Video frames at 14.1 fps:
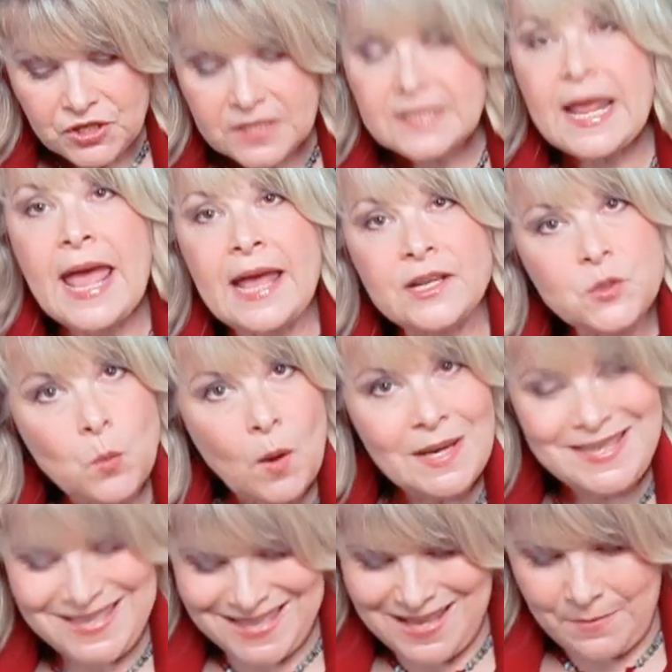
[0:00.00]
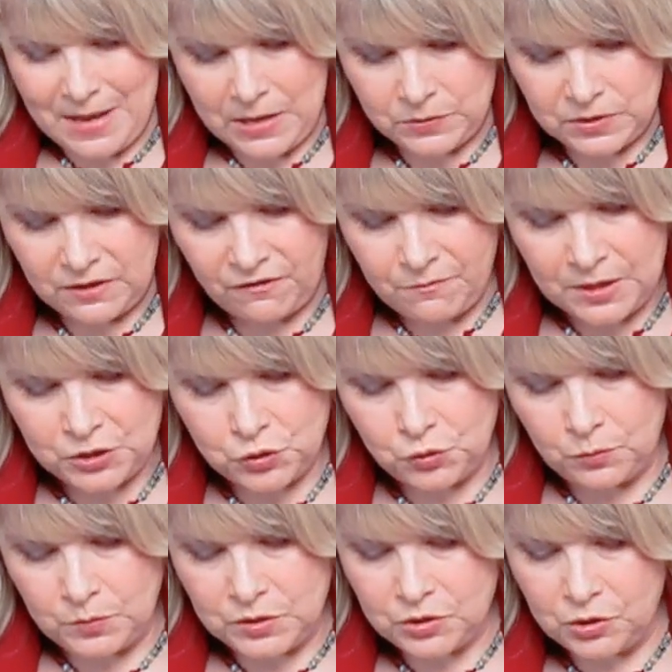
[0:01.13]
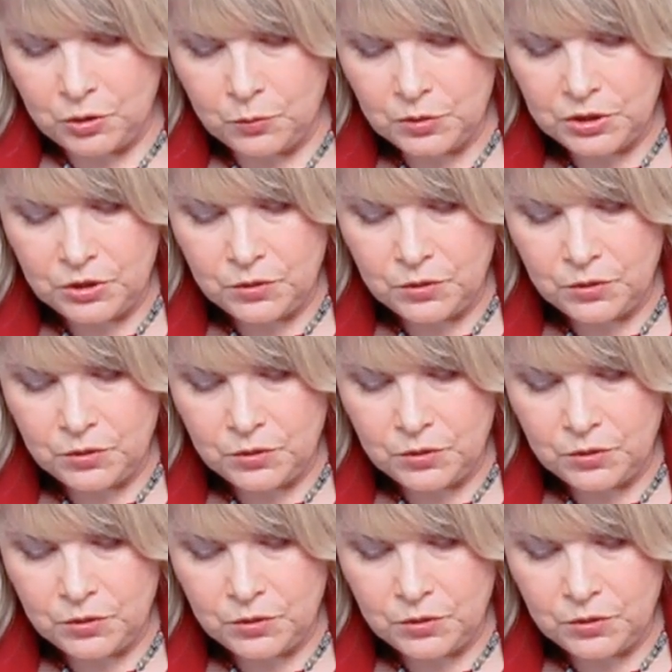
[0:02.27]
just add twice the amount of mushrooms. So you would